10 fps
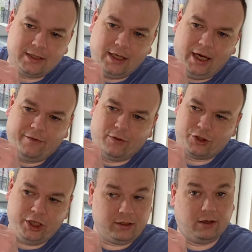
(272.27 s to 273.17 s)
an A4
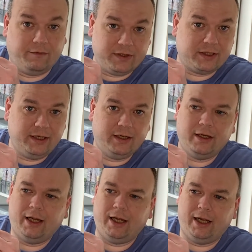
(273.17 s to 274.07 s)
sheet. Obviously,
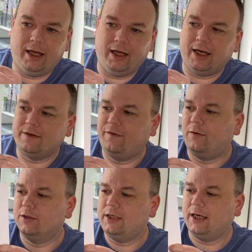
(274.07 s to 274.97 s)
it has
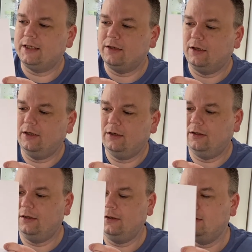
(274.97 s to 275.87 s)
4 stickers on,
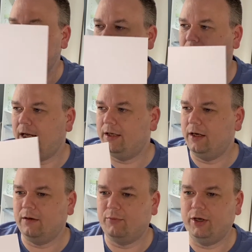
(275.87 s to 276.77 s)
and you
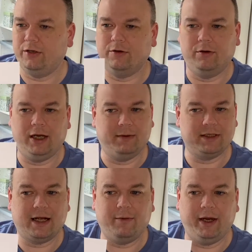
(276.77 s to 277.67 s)
can print your labels
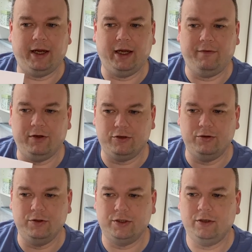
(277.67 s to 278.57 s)
that way if you
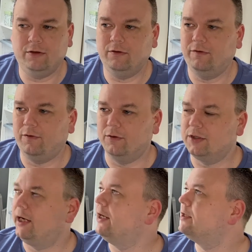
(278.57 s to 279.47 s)
choose 4
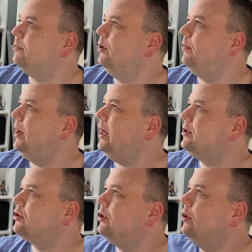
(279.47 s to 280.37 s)
stickers per
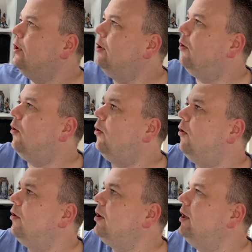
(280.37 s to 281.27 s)
page.
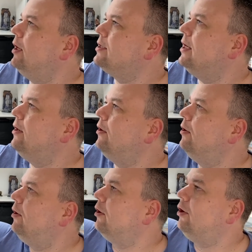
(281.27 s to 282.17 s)
Or
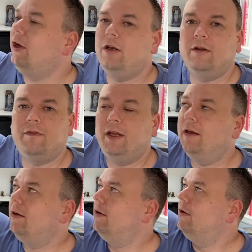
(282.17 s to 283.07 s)
alternatively,